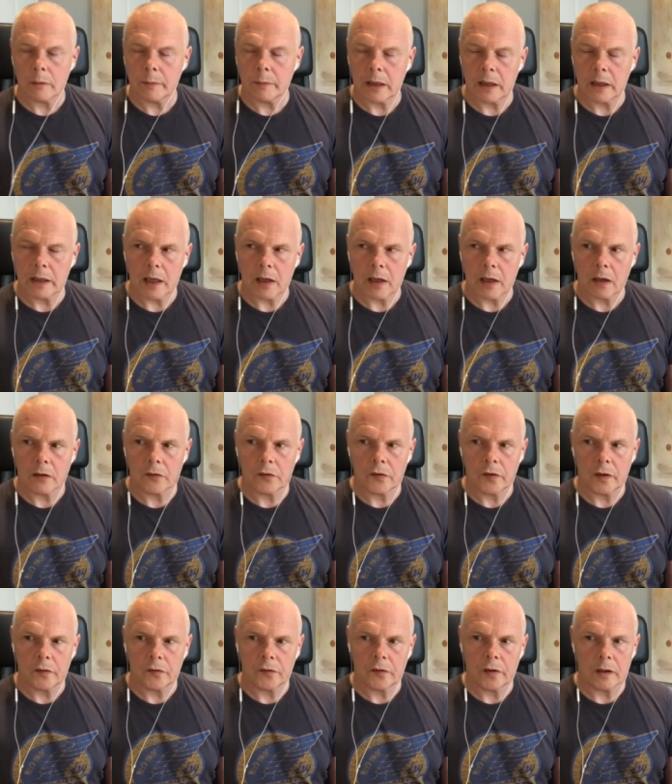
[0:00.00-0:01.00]
I mean, I get I
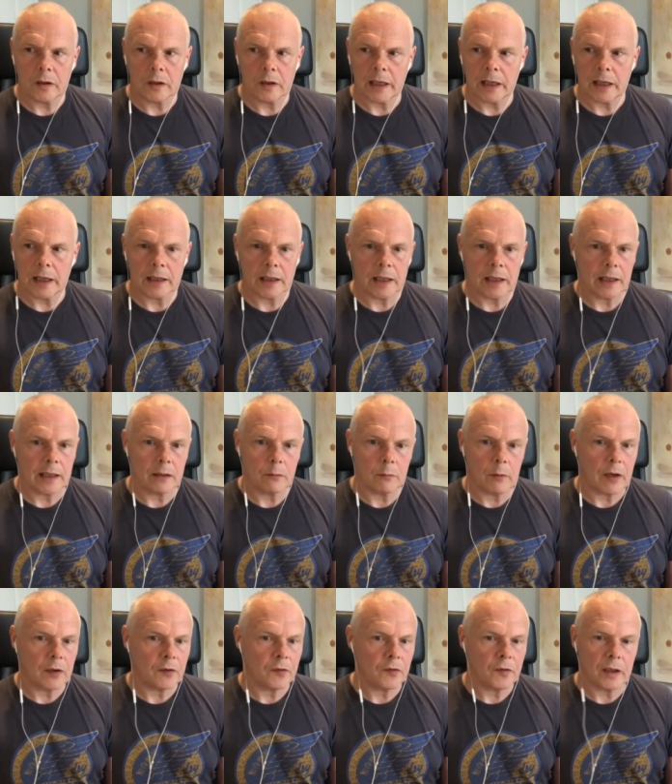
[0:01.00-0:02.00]
certainly in, in the
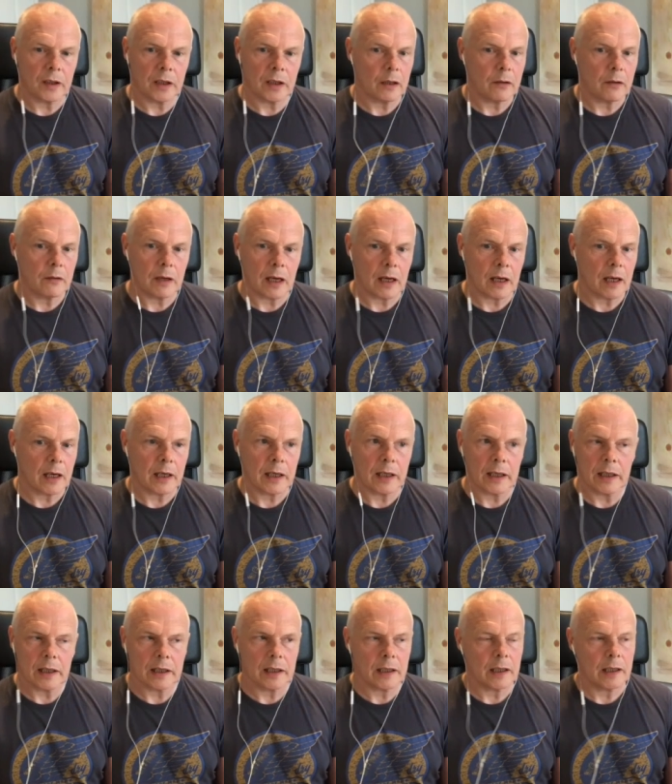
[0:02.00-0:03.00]
West, in the UK,
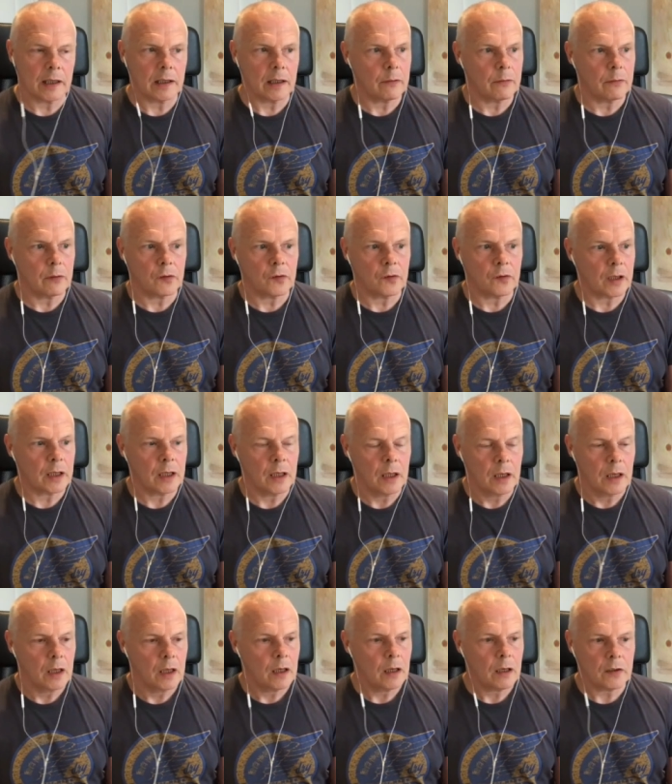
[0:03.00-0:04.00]
in the in USA,
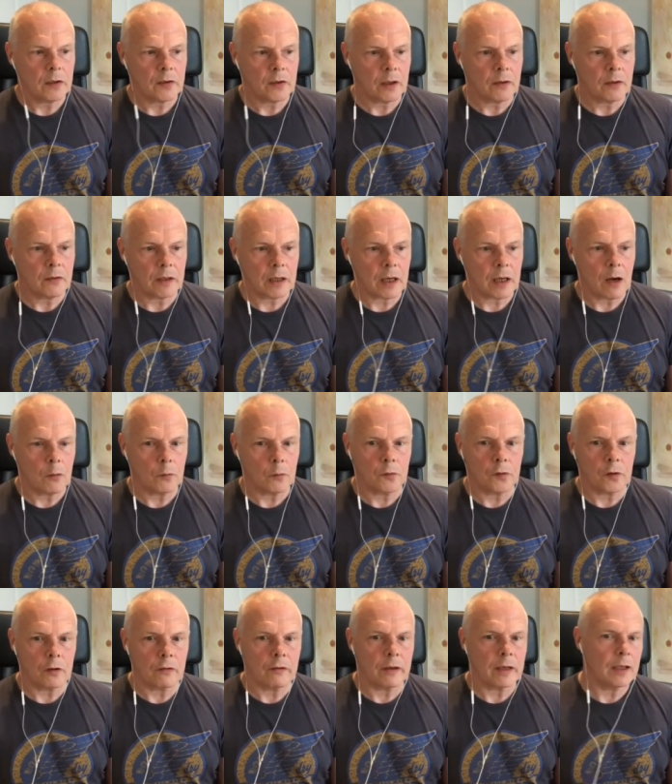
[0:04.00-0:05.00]
I don't know, the
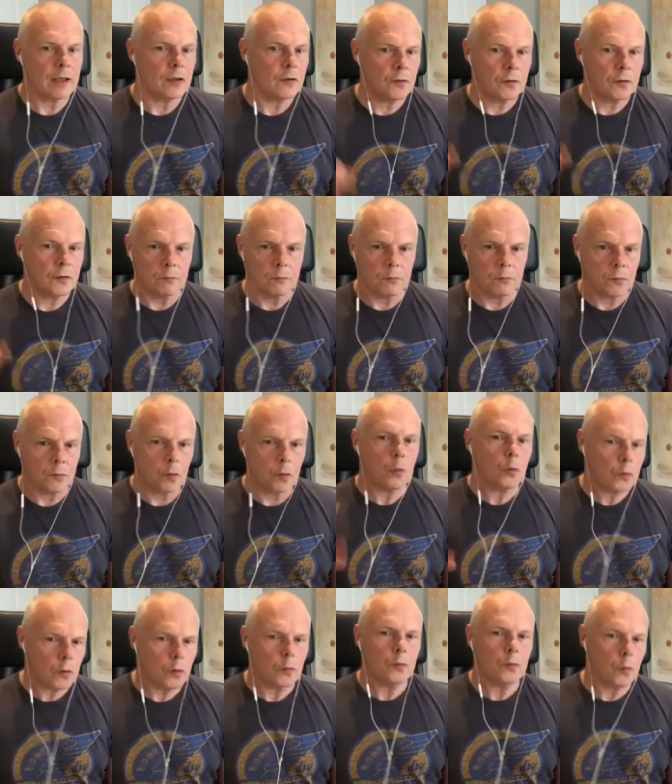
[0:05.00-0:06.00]
culture is
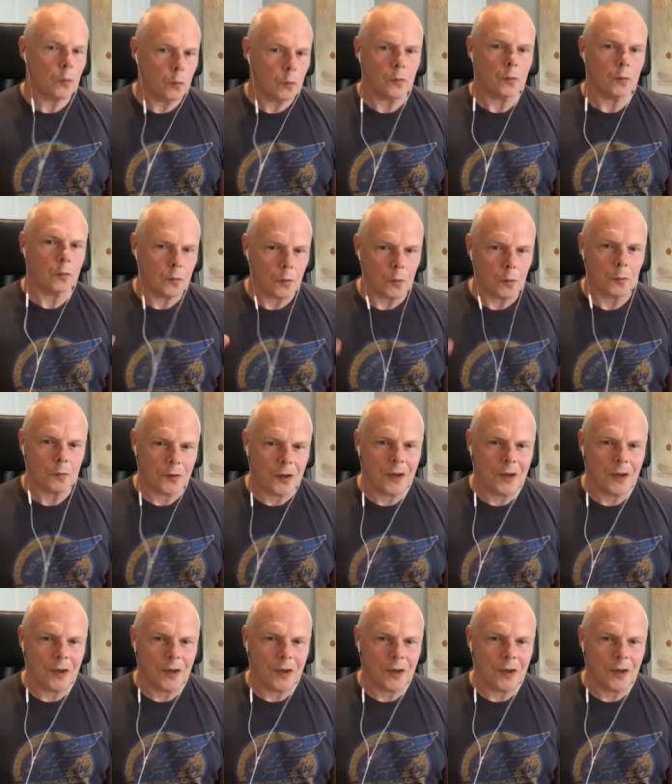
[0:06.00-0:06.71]
talk, talk, talk, talk, talk.